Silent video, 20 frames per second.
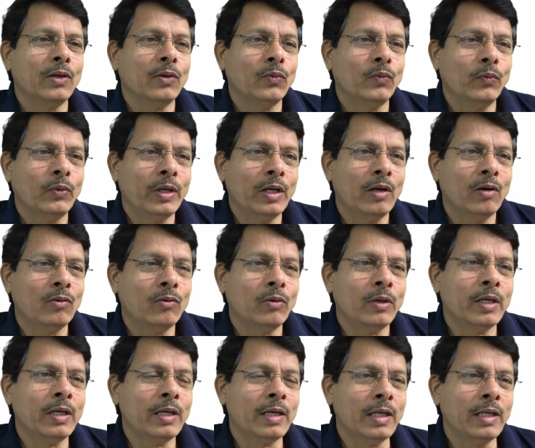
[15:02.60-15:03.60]
We have
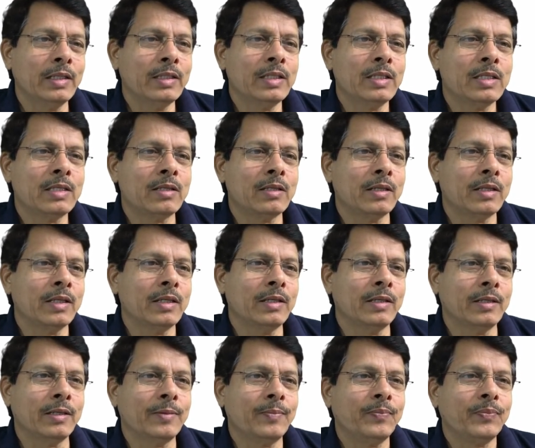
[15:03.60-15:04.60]
one resistor
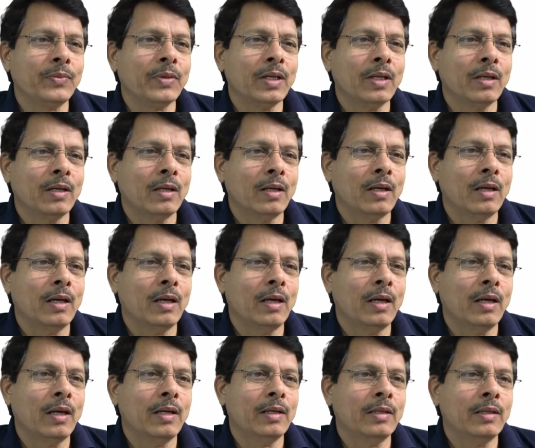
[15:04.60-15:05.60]
here,
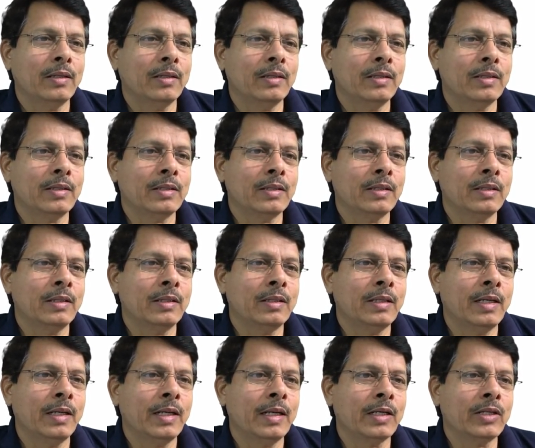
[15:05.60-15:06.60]
and this is the
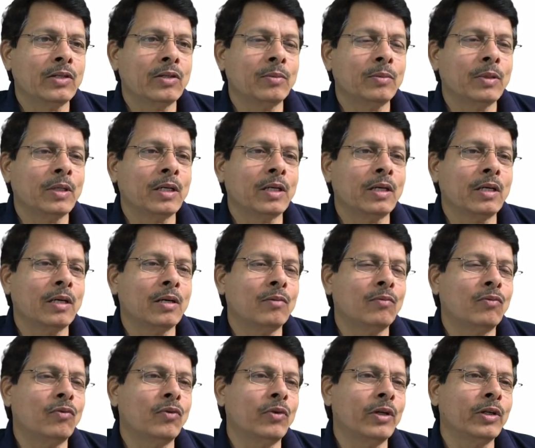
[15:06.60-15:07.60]
direction of the
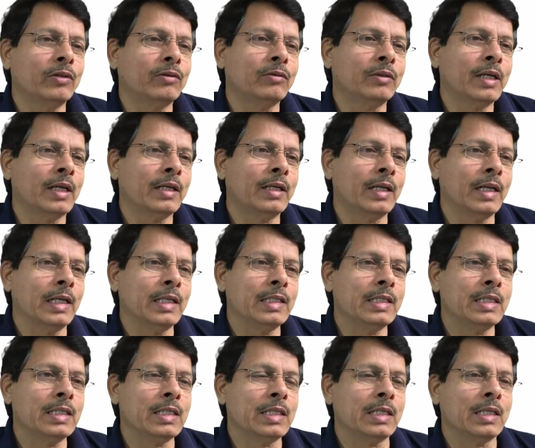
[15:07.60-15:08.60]
current flowing to that
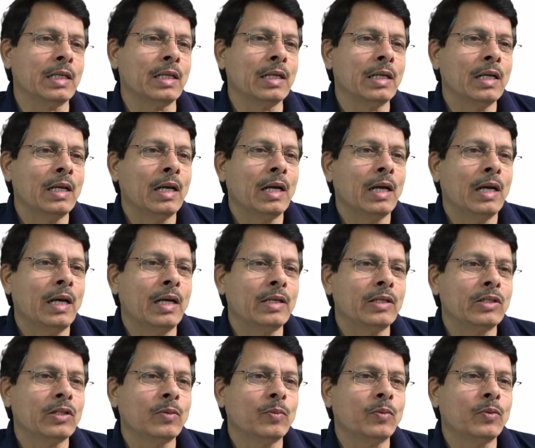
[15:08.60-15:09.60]
resistor, and
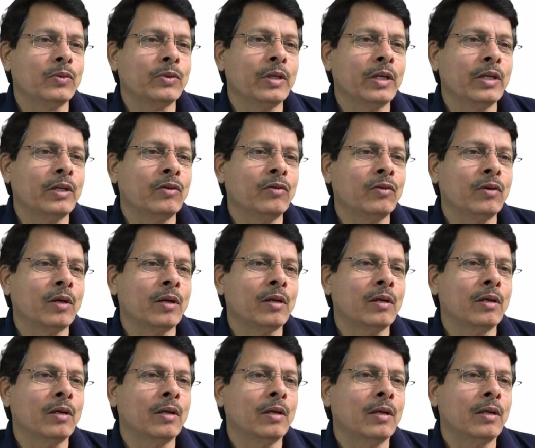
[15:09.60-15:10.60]
suppose that you are
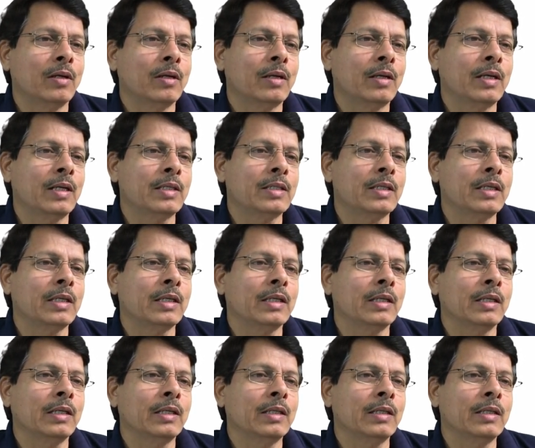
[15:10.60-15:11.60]

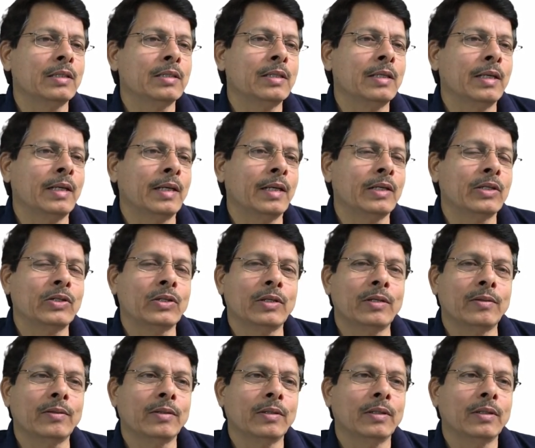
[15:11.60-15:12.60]
tracing in this direction.